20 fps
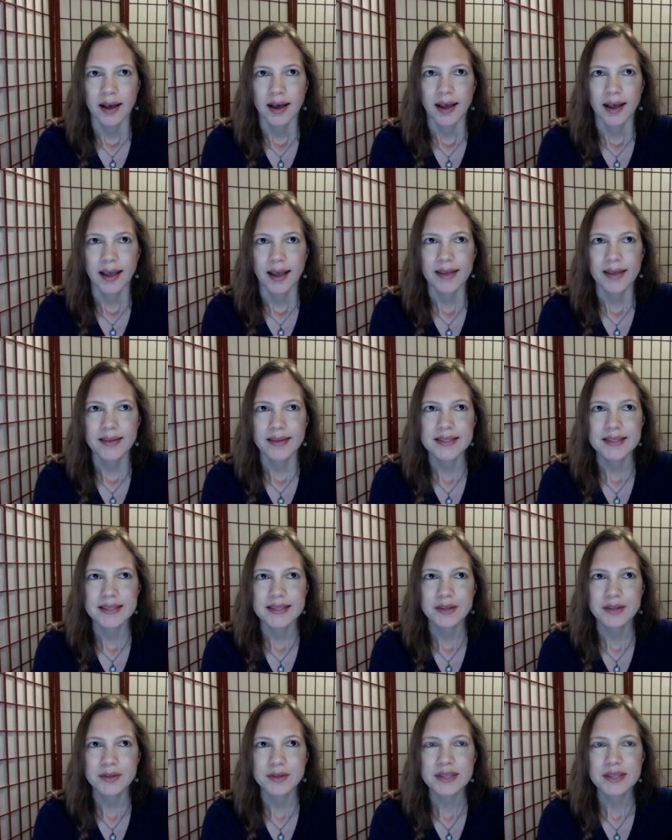And
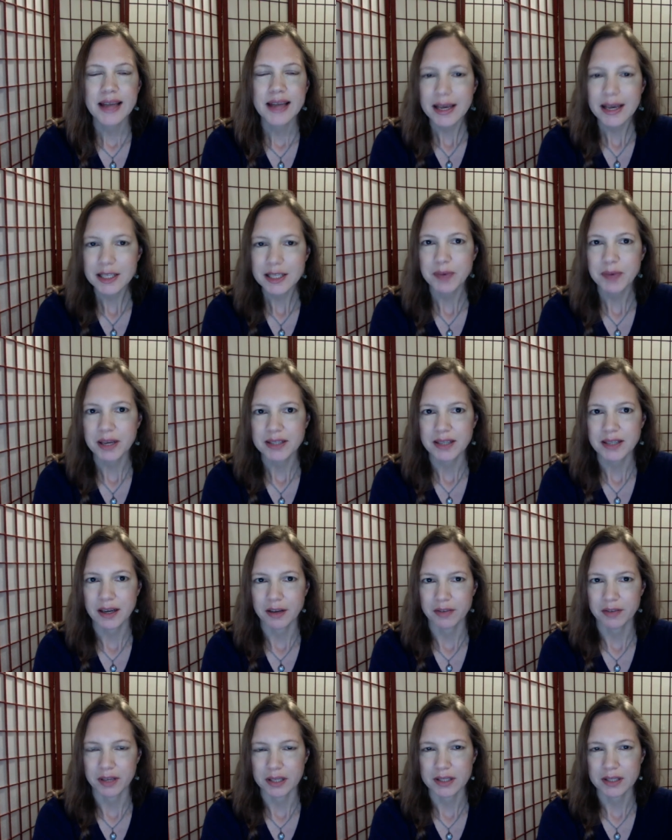there's an aspect
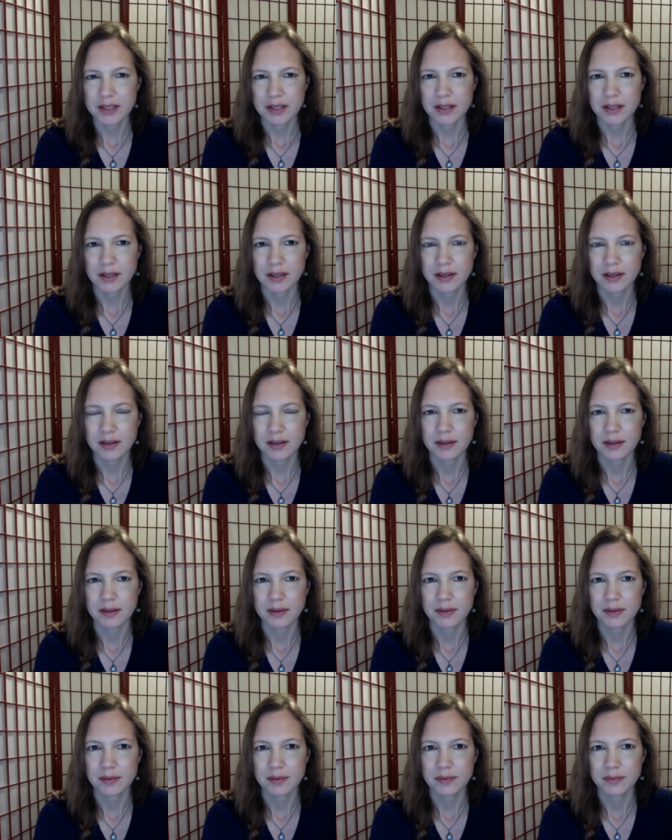of it
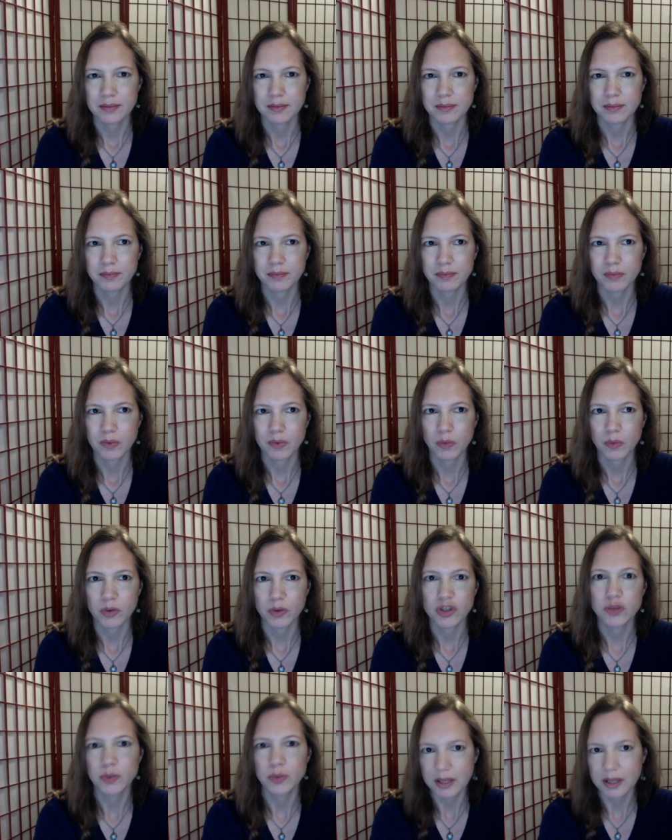
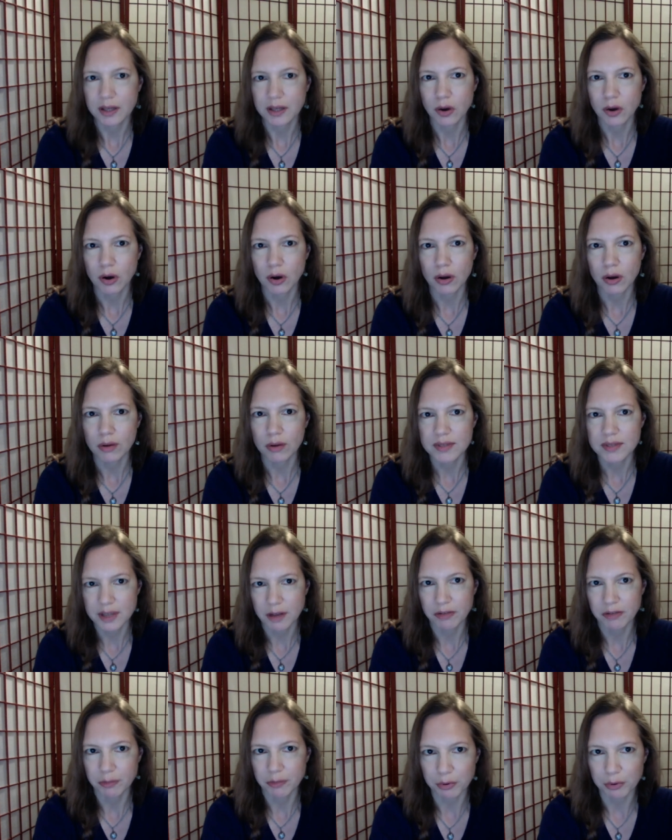which we can call
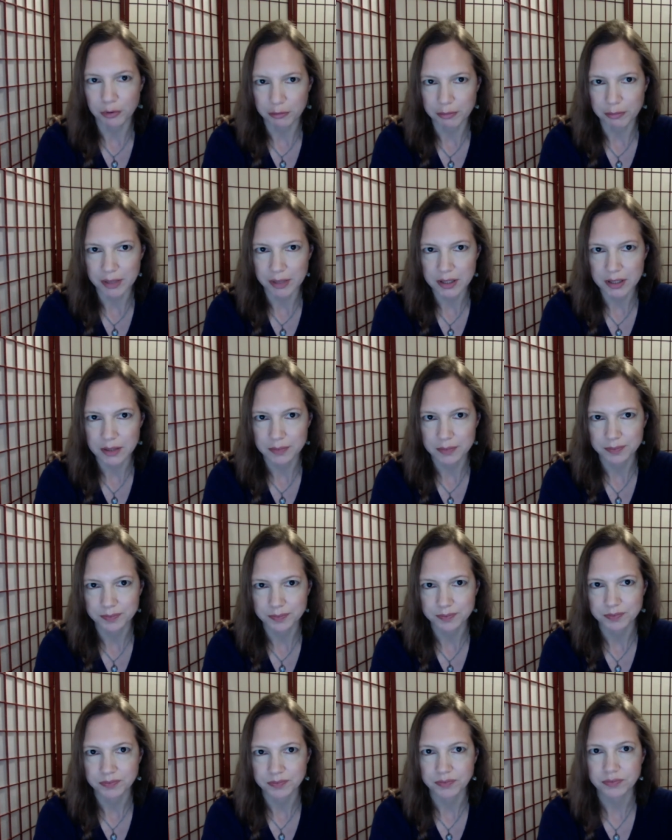self improvement.
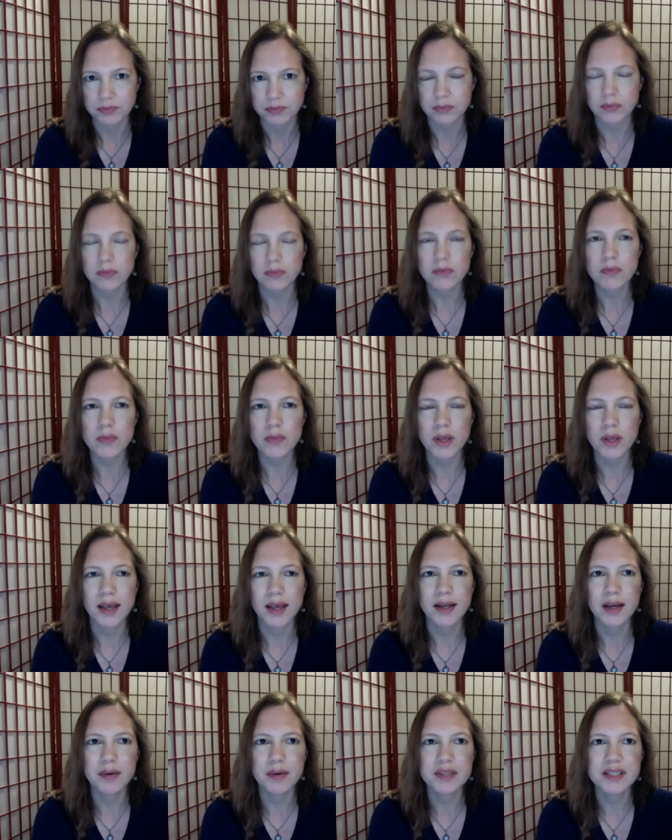
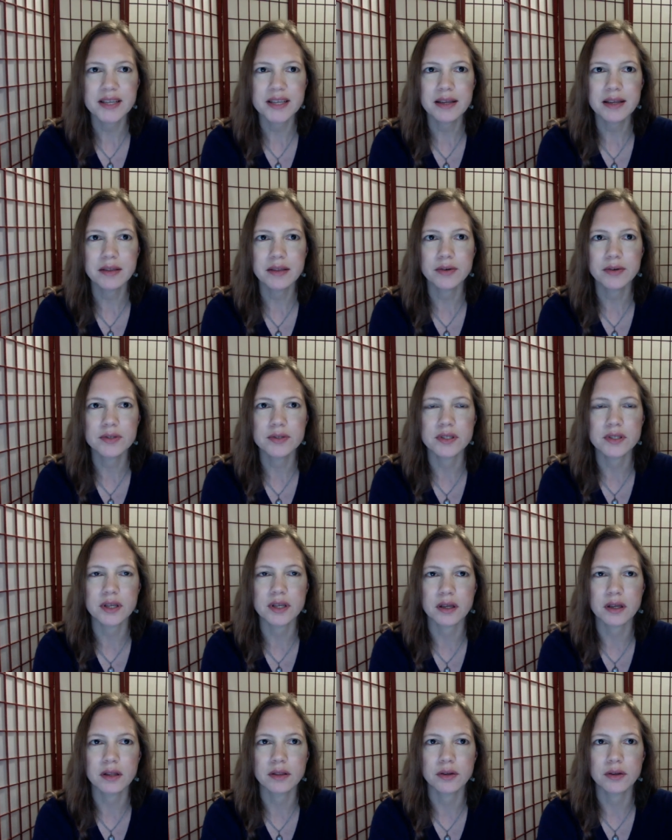And I would say there
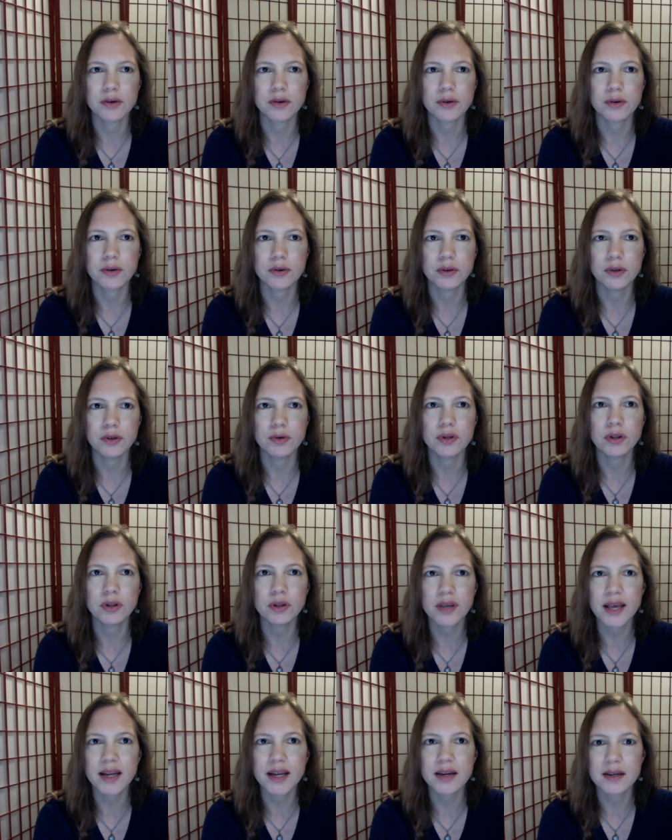you could look
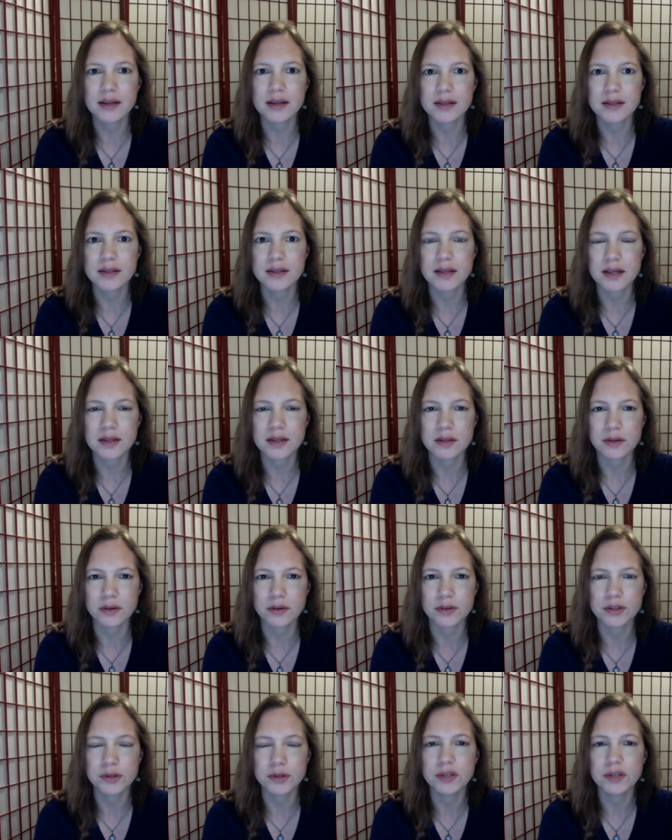at it as there are
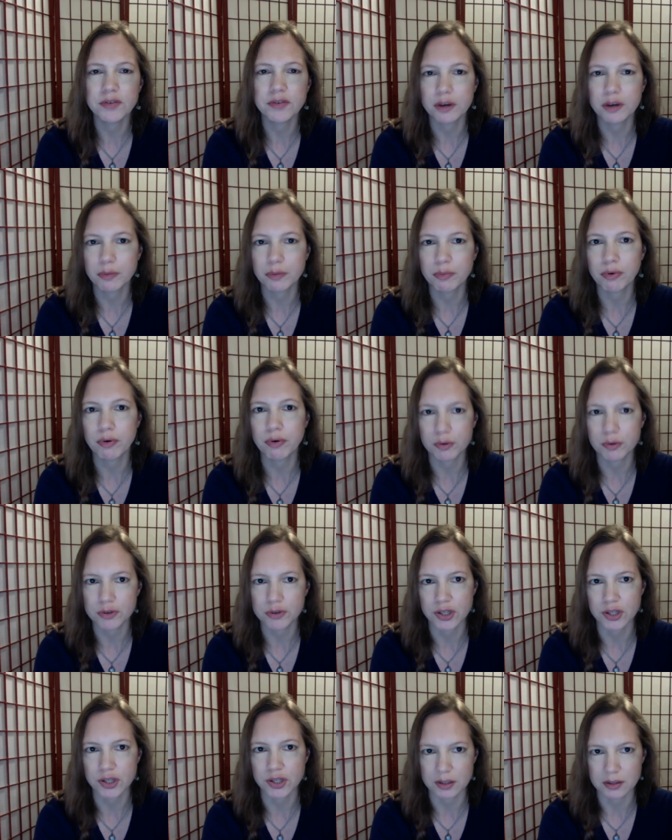two different
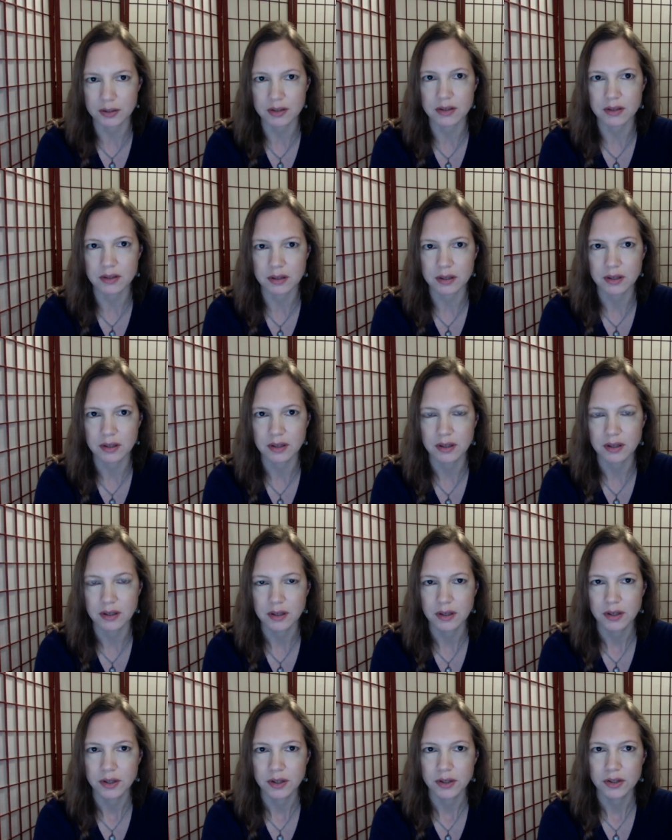approaches
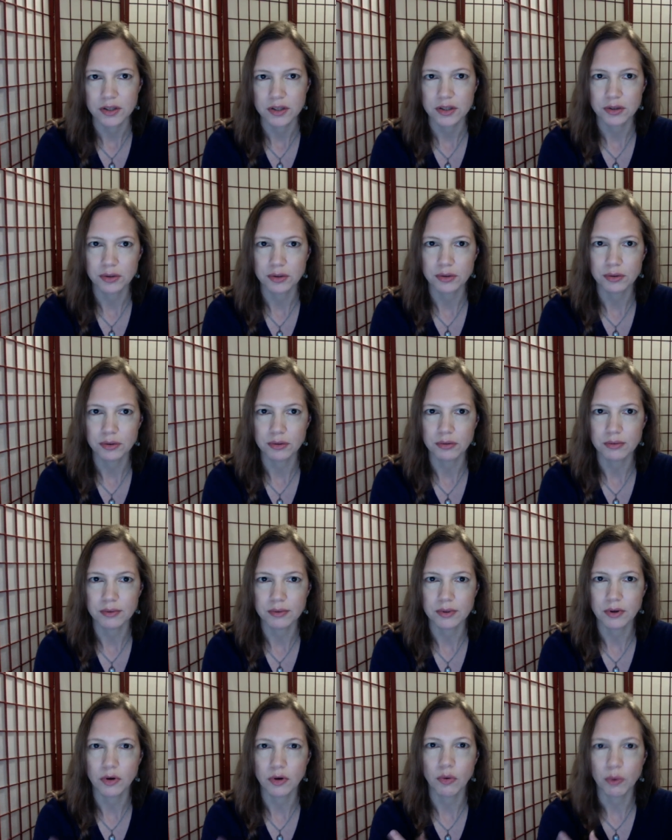to
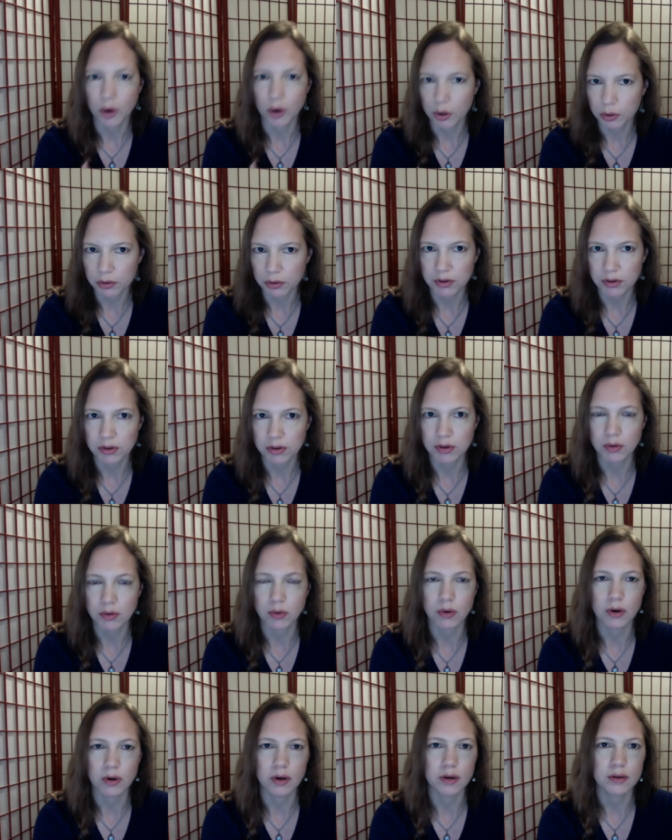growth
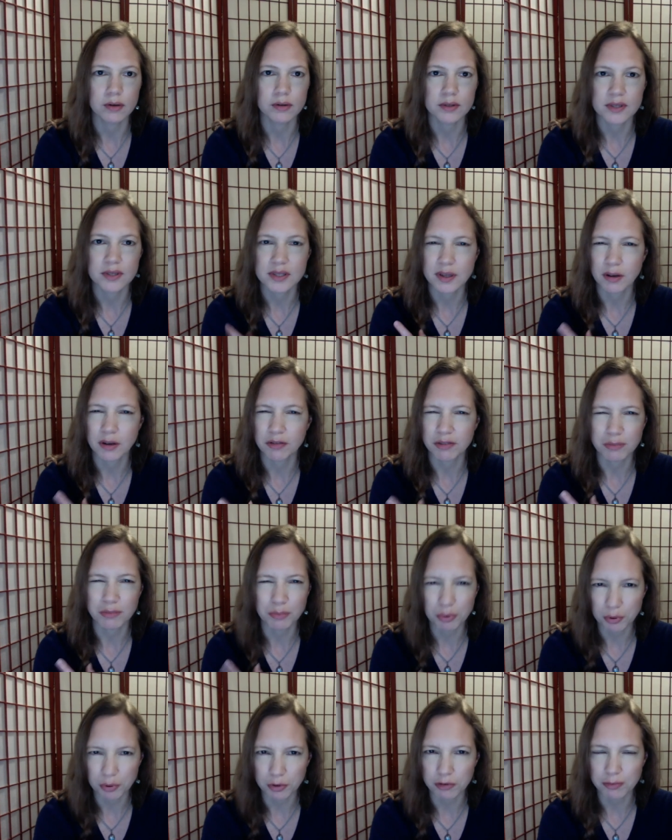or
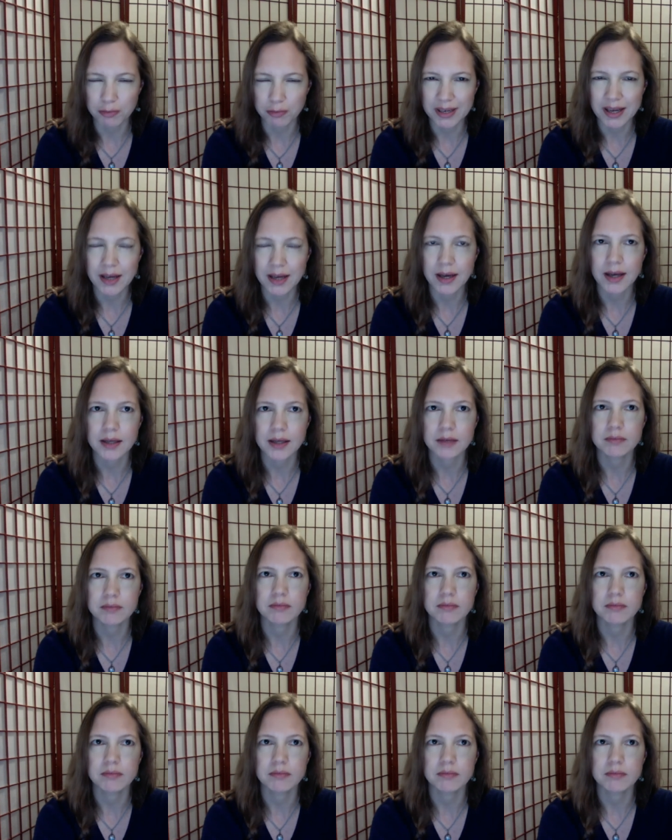self-improvement. I